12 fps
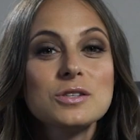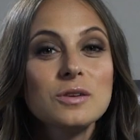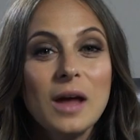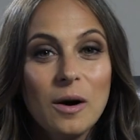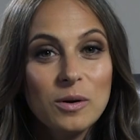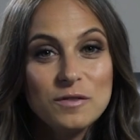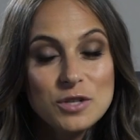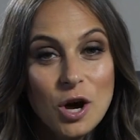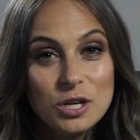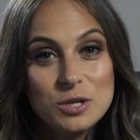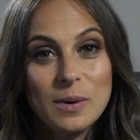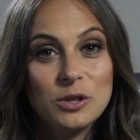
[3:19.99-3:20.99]
So now we've
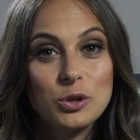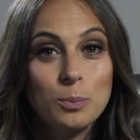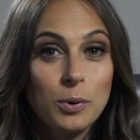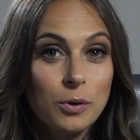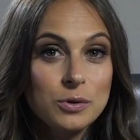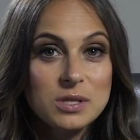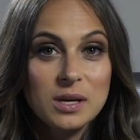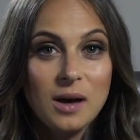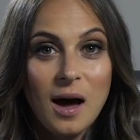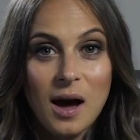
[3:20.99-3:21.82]
talked about the pros and